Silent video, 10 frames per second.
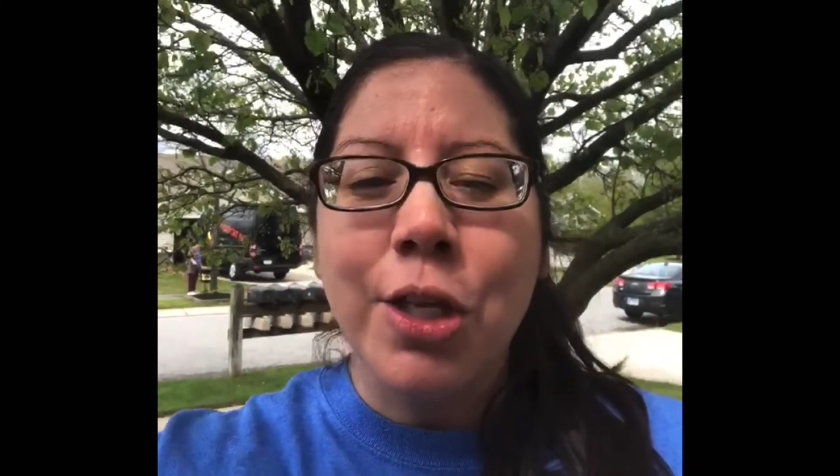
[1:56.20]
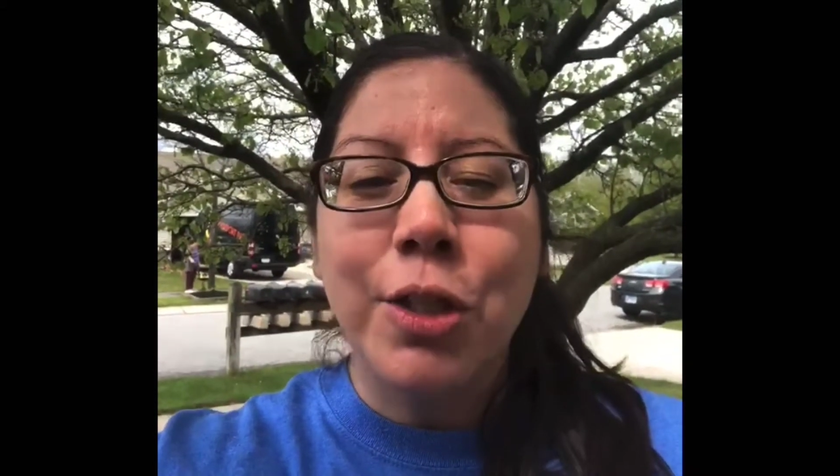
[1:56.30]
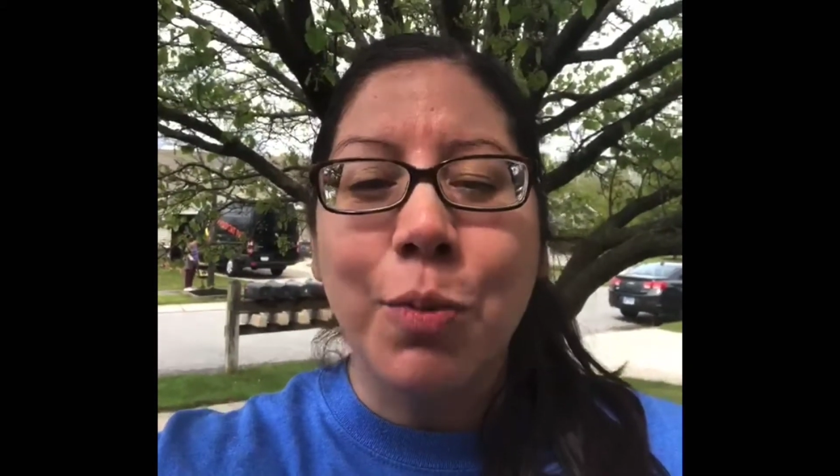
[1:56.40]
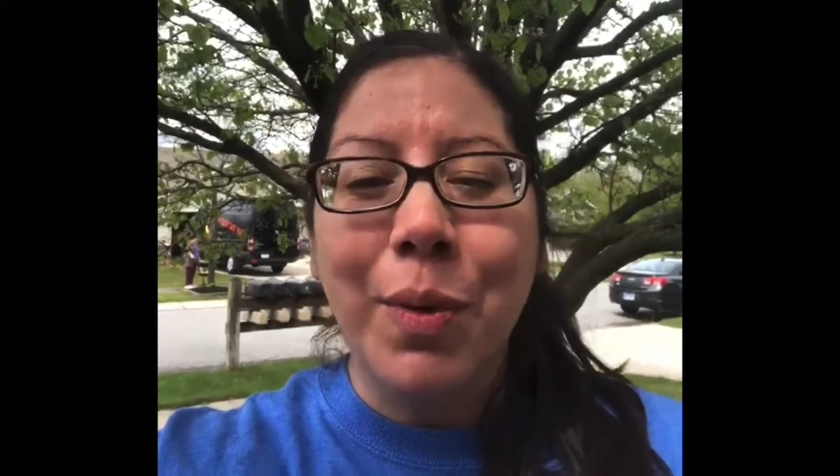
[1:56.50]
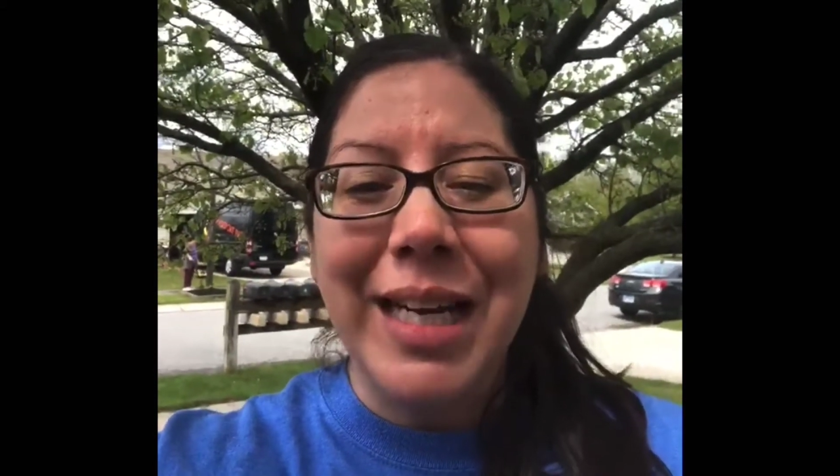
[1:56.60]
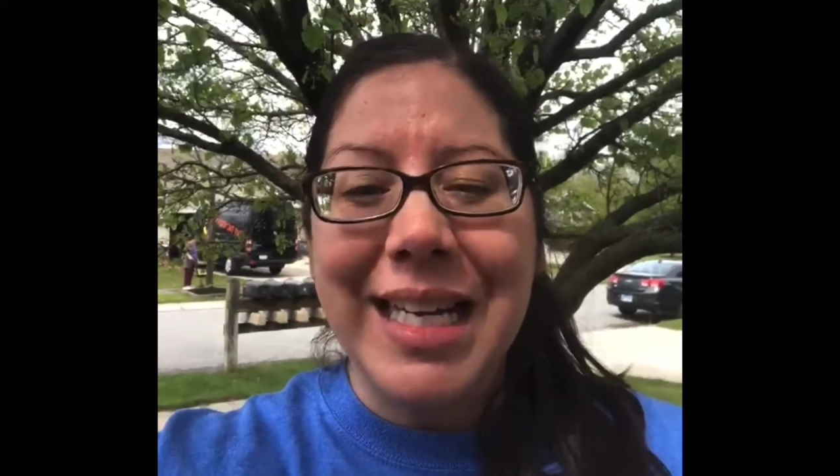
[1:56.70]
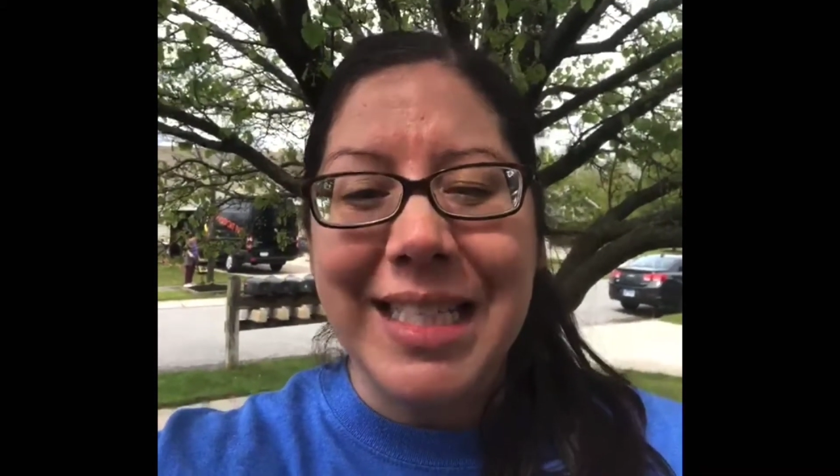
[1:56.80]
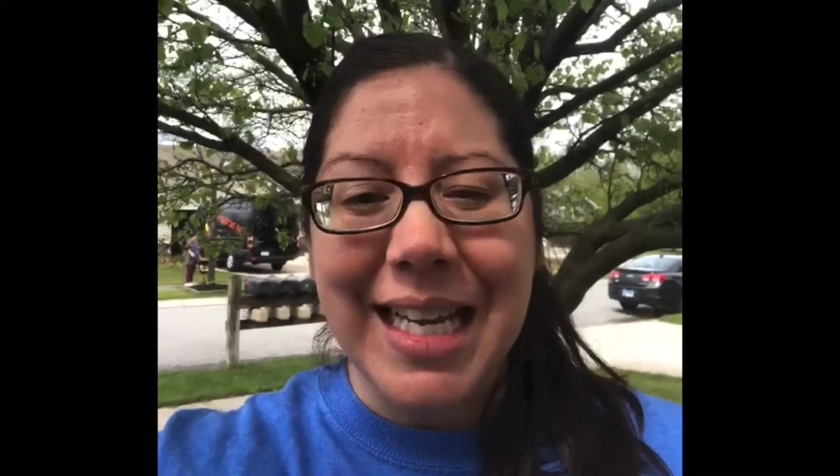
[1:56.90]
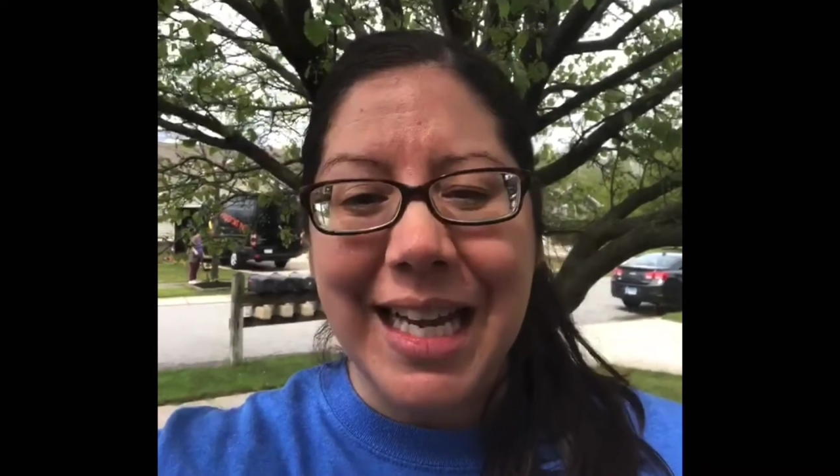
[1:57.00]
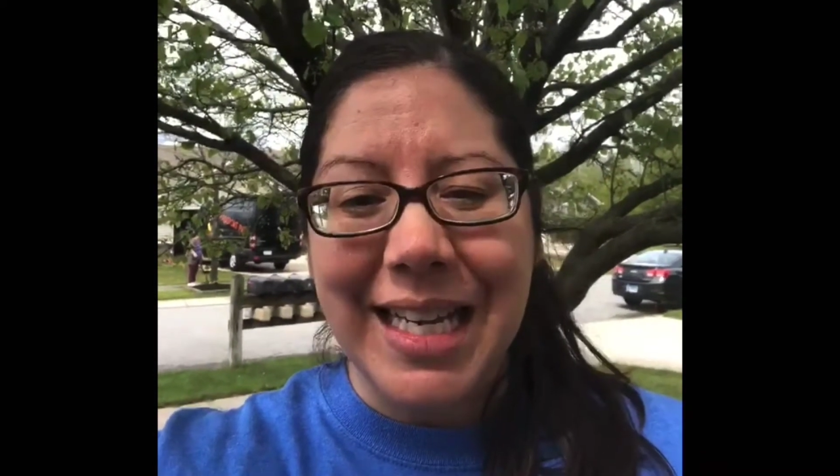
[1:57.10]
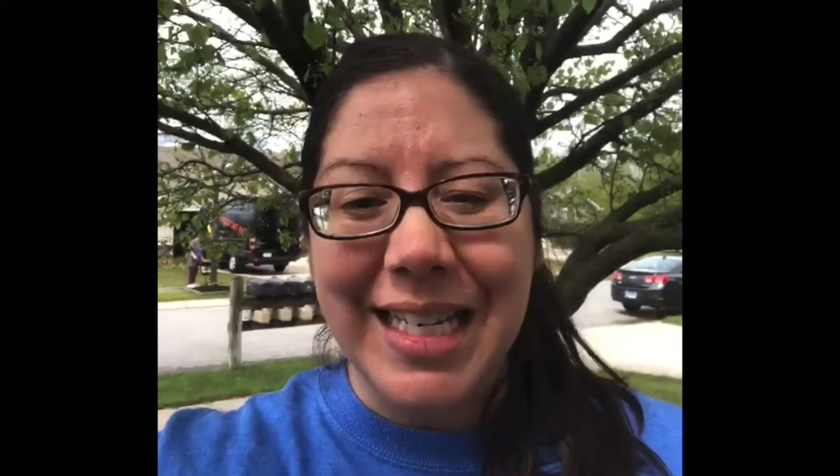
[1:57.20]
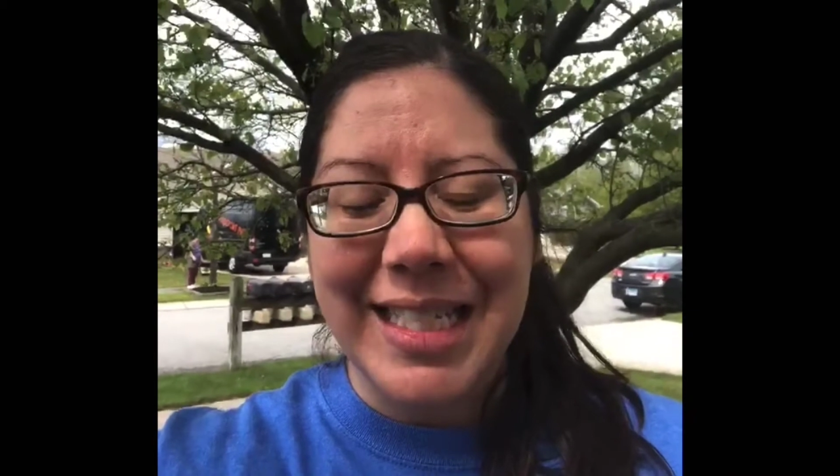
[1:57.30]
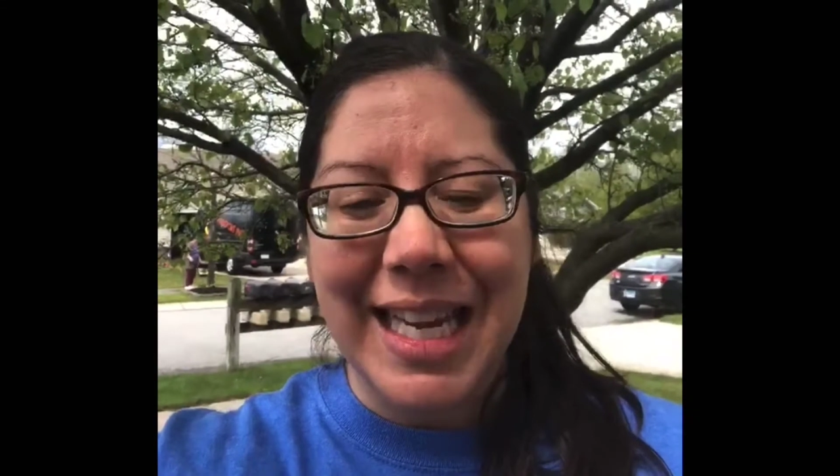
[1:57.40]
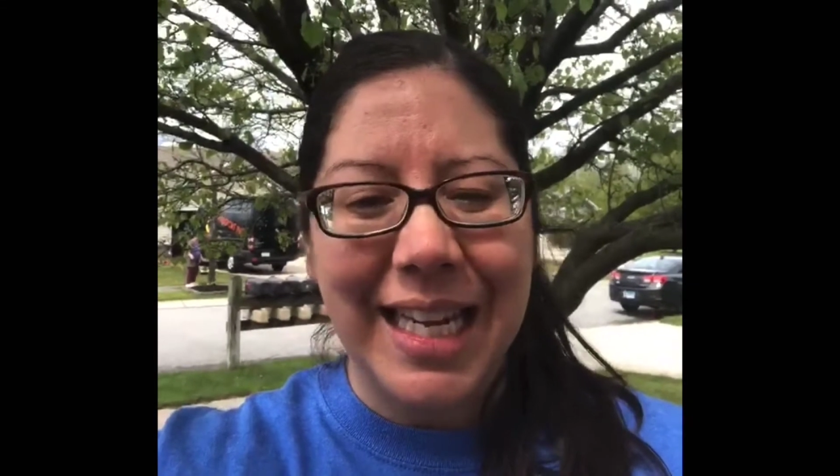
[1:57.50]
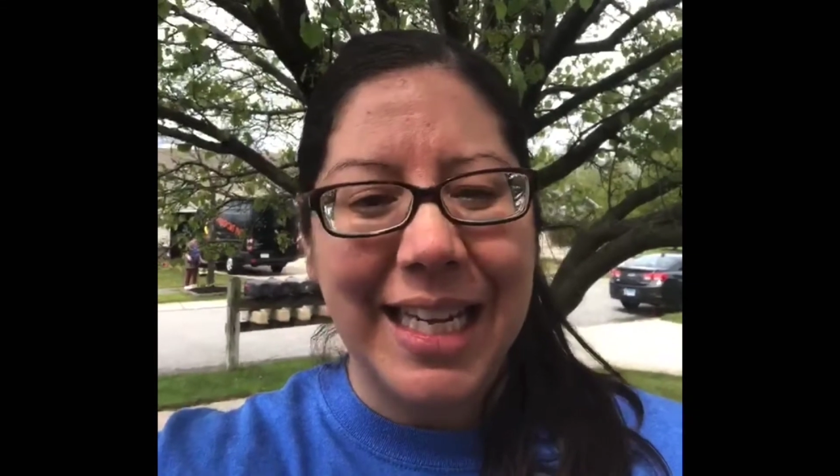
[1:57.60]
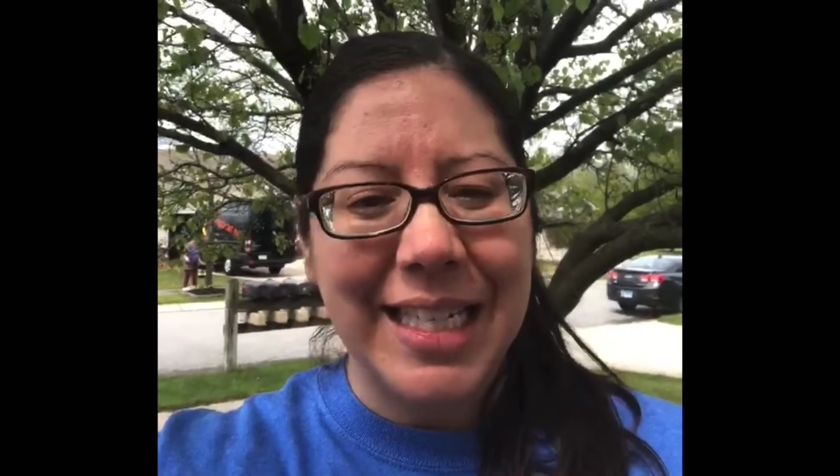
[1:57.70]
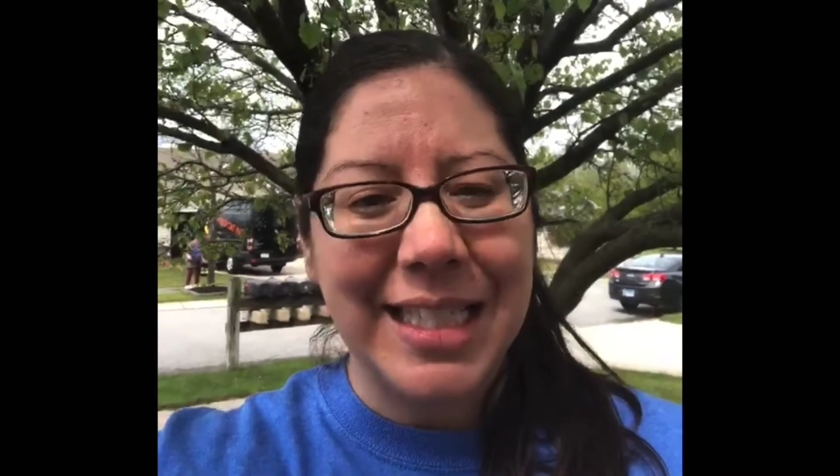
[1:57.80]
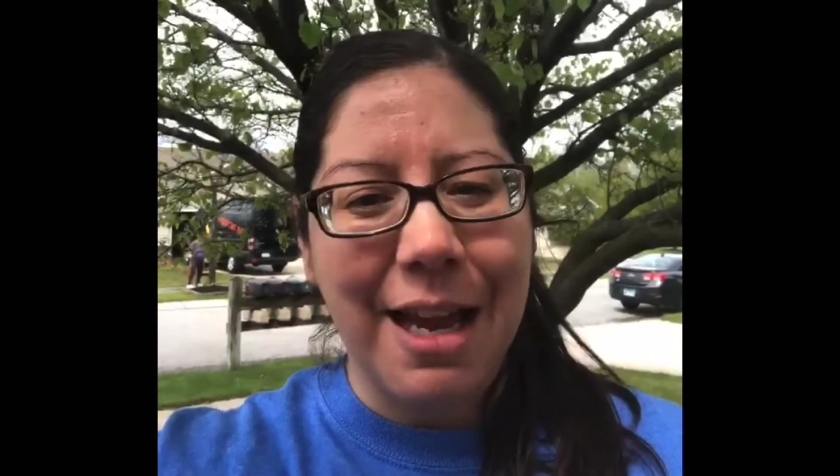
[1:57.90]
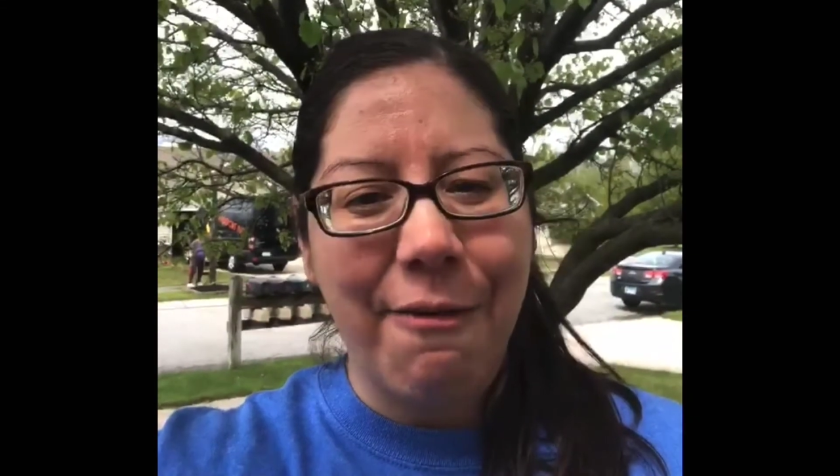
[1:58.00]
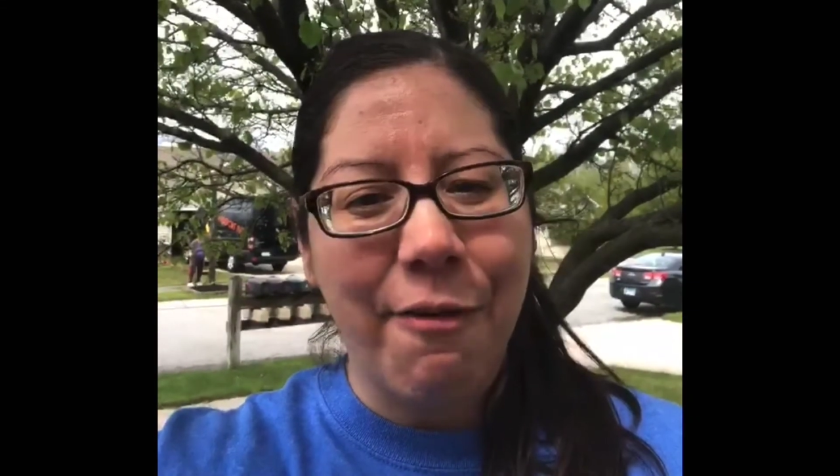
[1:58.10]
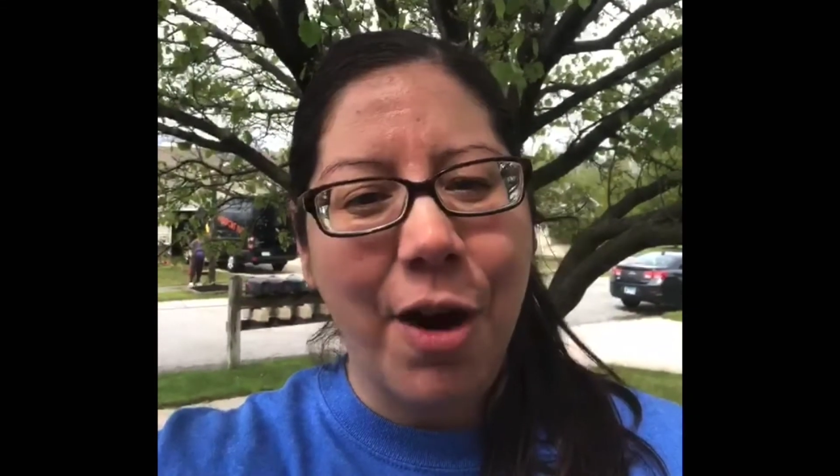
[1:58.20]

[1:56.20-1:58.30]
So we decided to take it a step